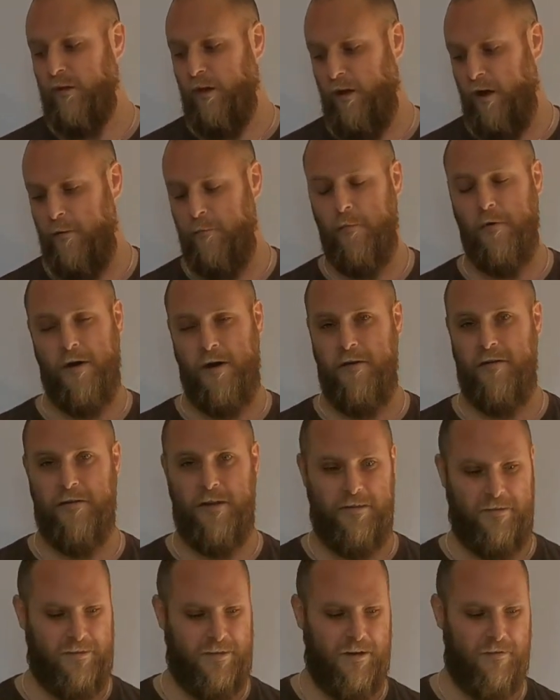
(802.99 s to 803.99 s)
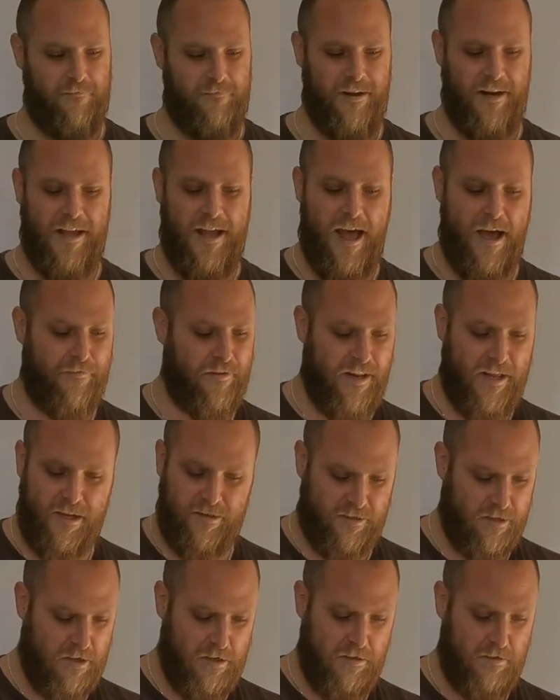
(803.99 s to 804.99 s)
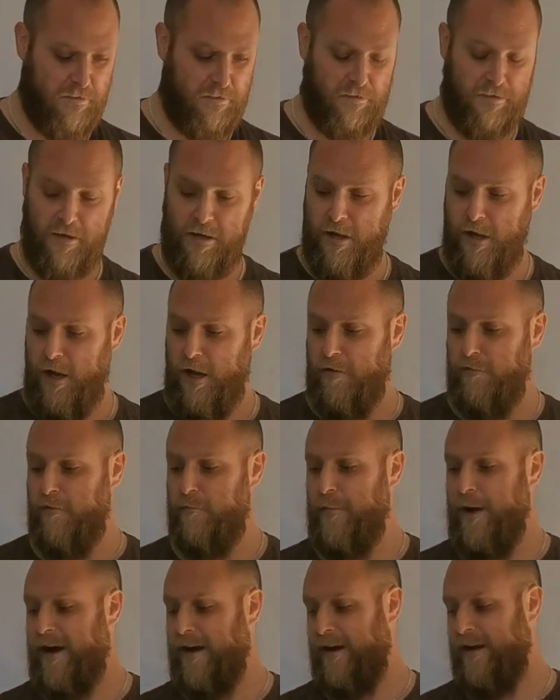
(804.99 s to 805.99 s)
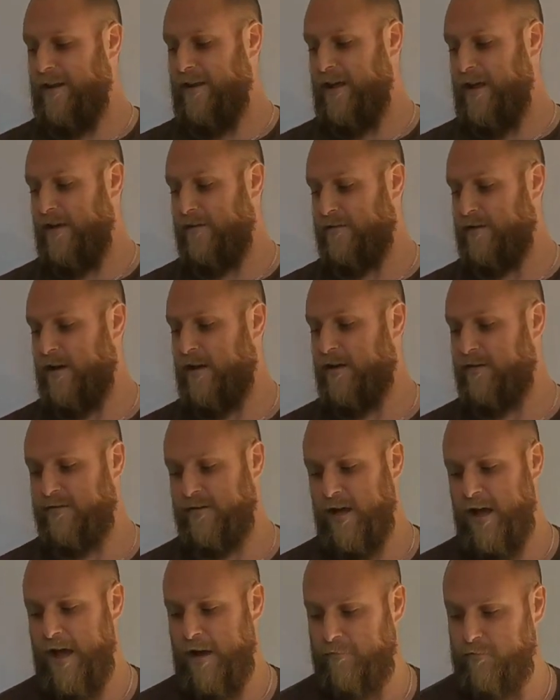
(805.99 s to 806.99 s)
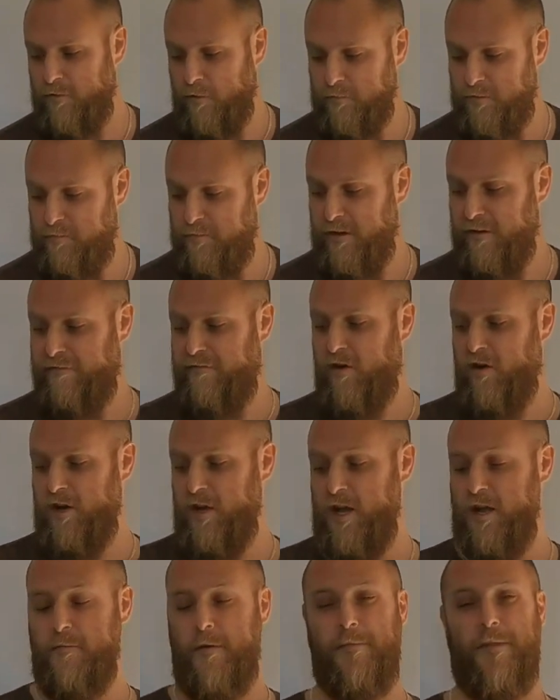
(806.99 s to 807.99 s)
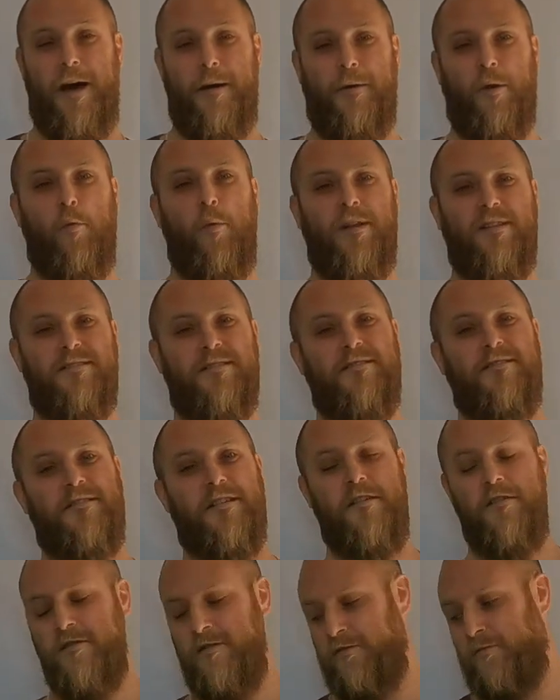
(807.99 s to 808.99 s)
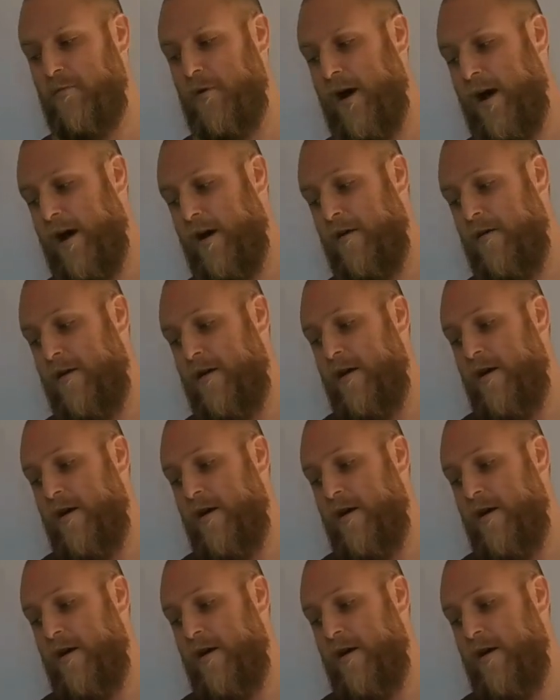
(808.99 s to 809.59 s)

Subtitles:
I didn't really have any issues with paddling this. Like I say, I've dropped a bit of volume. I'm now in a winter suit as well,